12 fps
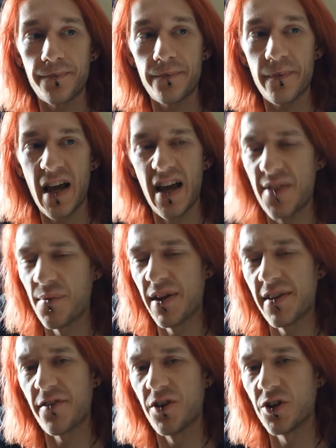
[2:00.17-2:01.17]
otherwise
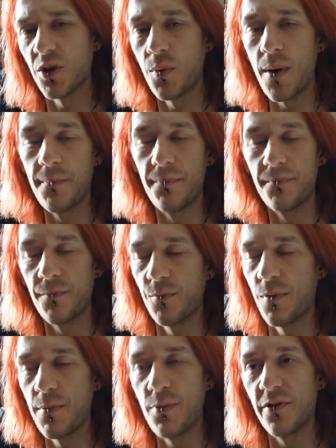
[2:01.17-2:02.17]
I've only got
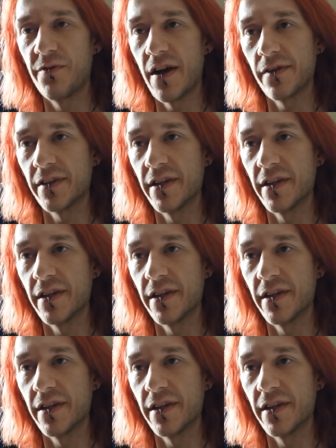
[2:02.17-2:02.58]
1.5 gigs